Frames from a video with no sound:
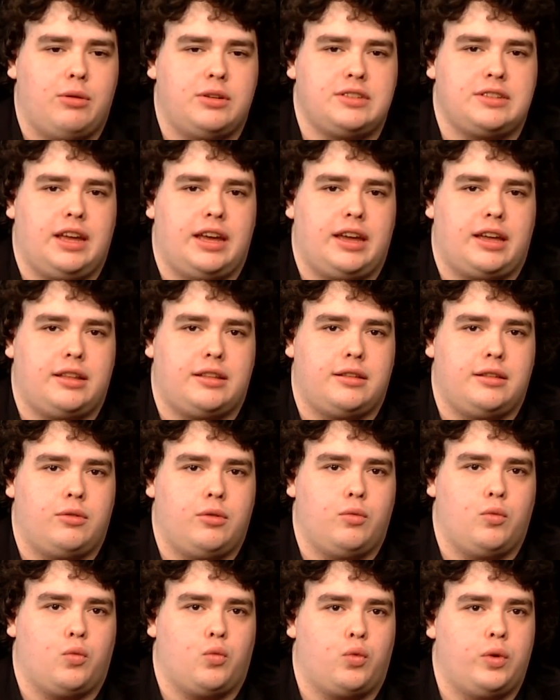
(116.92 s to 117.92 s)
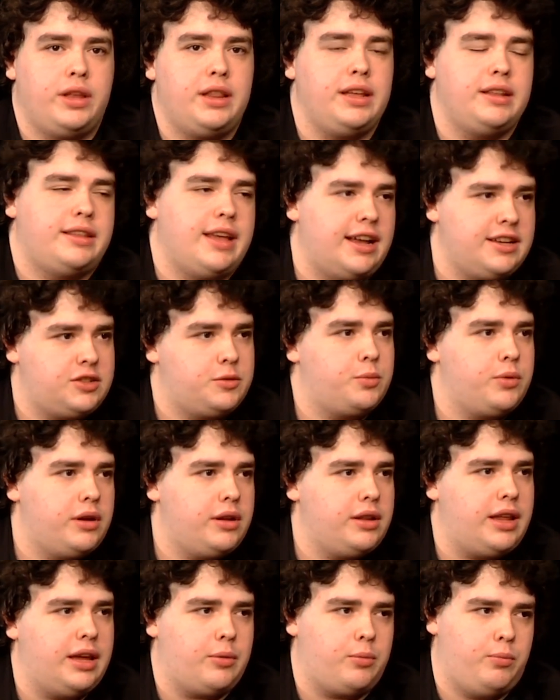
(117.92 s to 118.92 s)
I was like really
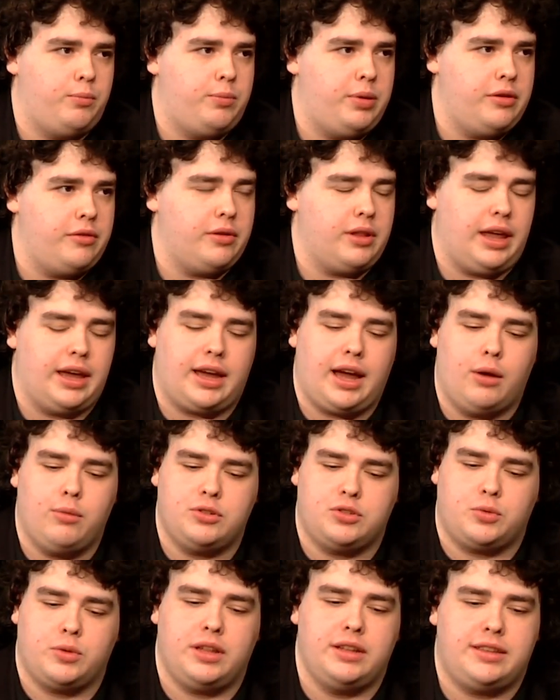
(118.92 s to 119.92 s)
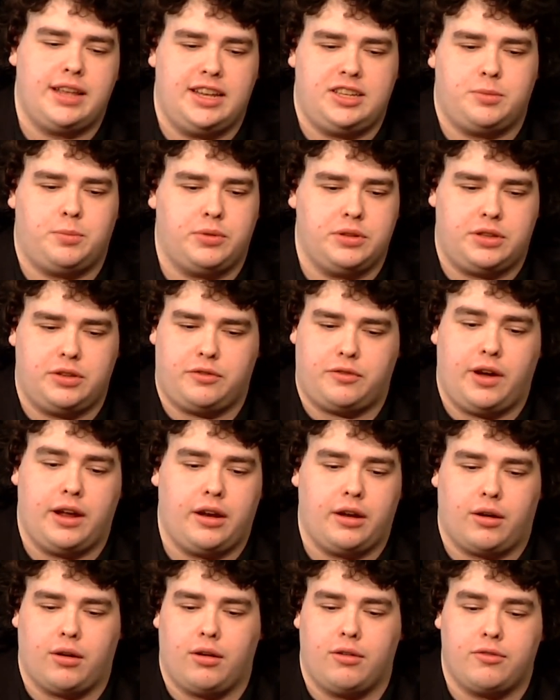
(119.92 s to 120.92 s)
desperate, like I was really desperate to
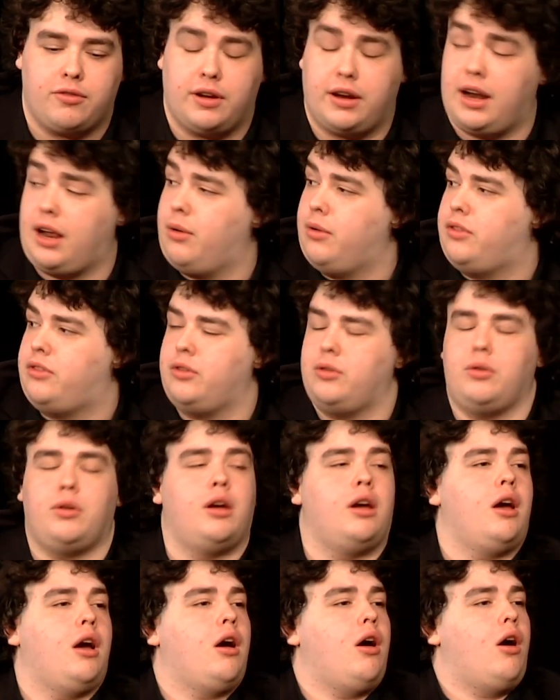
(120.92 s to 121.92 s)
find a girlfriend, and I would do